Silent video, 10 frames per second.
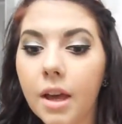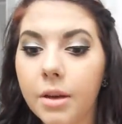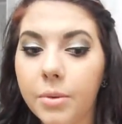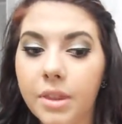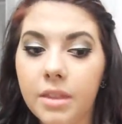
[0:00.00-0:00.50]

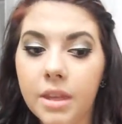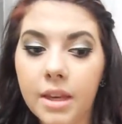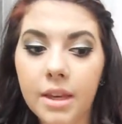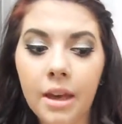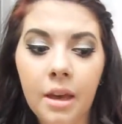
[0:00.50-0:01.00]
with
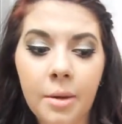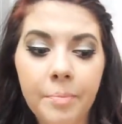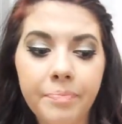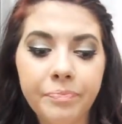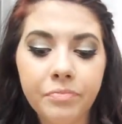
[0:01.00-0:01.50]

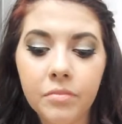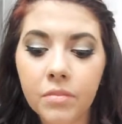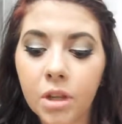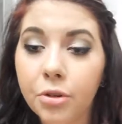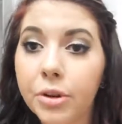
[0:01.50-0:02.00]
the
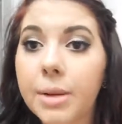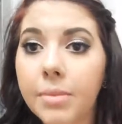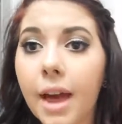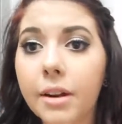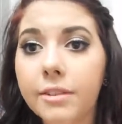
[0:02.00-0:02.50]
cream
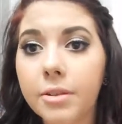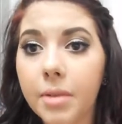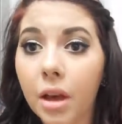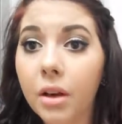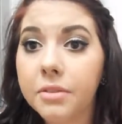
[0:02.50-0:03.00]
liner from
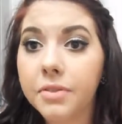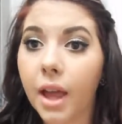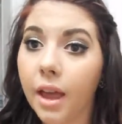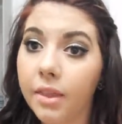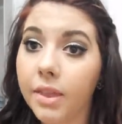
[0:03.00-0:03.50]
e.l.f.
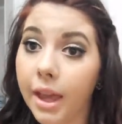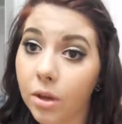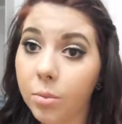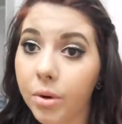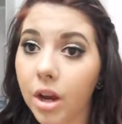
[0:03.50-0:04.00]
and the
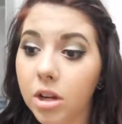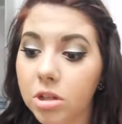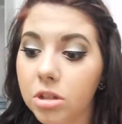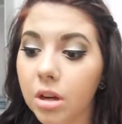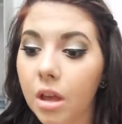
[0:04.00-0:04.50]
angle
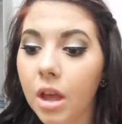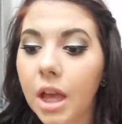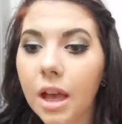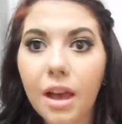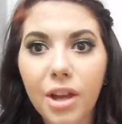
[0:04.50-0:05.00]
brush.
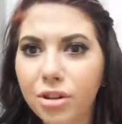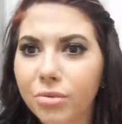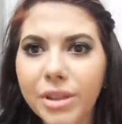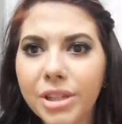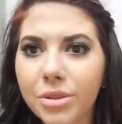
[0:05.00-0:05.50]
I don't
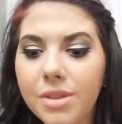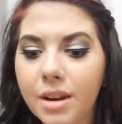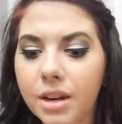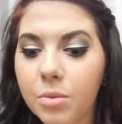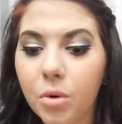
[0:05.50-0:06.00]
really do that
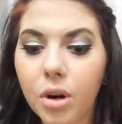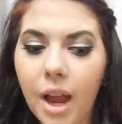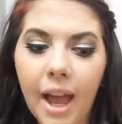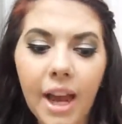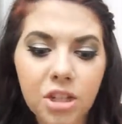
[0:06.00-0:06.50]
anymore.
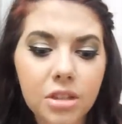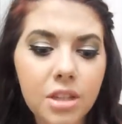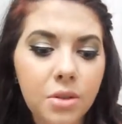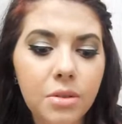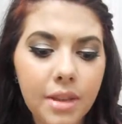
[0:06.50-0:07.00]
I actually
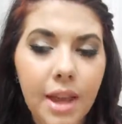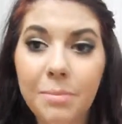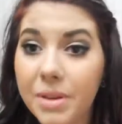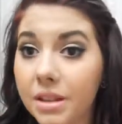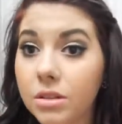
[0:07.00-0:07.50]
use a
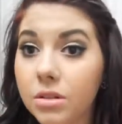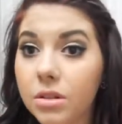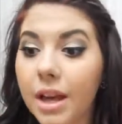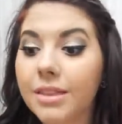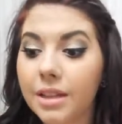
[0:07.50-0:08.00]

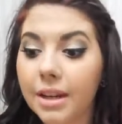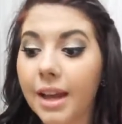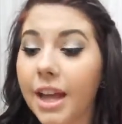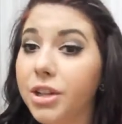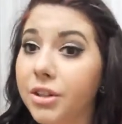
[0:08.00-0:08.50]
pencil, and then
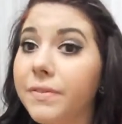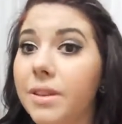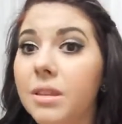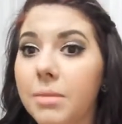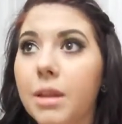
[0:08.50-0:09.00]
I do
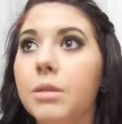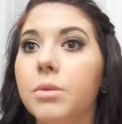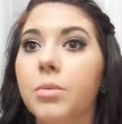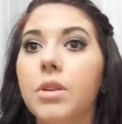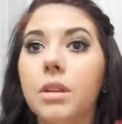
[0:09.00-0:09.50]
fill them in
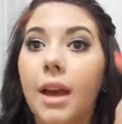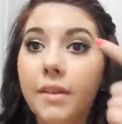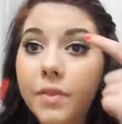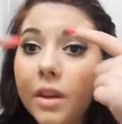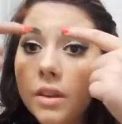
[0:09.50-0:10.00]
with
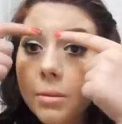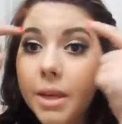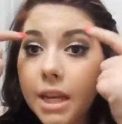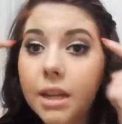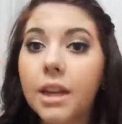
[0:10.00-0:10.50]

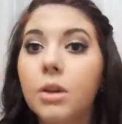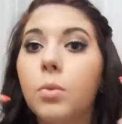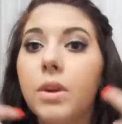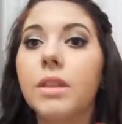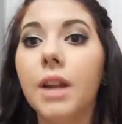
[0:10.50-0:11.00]
with an